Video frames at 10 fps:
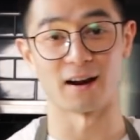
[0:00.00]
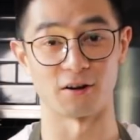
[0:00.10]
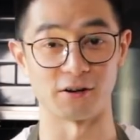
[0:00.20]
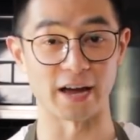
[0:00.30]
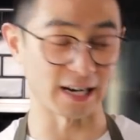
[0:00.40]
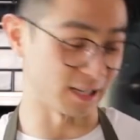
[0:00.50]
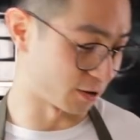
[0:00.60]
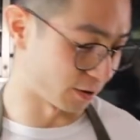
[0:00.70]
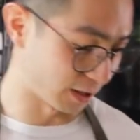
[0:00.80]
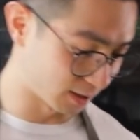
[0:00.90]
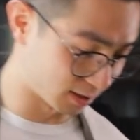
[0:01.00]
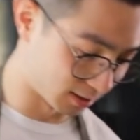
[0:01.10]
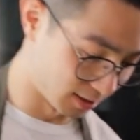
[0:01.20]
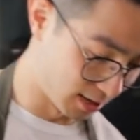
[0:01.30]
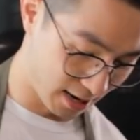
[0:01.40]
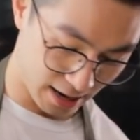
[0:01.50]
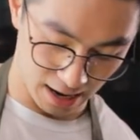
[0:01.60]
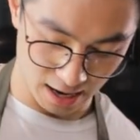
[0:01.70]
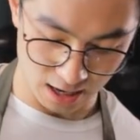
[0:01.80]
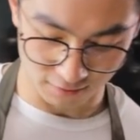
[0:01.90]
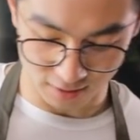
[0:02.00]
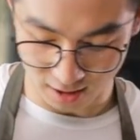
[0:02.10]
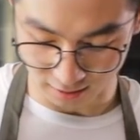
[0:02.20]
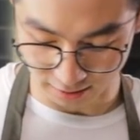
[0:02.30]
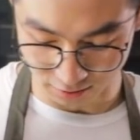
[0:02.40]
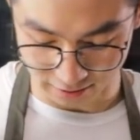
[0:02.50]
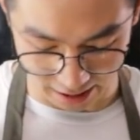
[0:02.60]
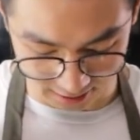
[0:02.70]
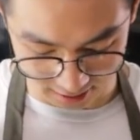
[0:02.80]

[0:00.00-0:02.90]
180 degrees, and I've got little cake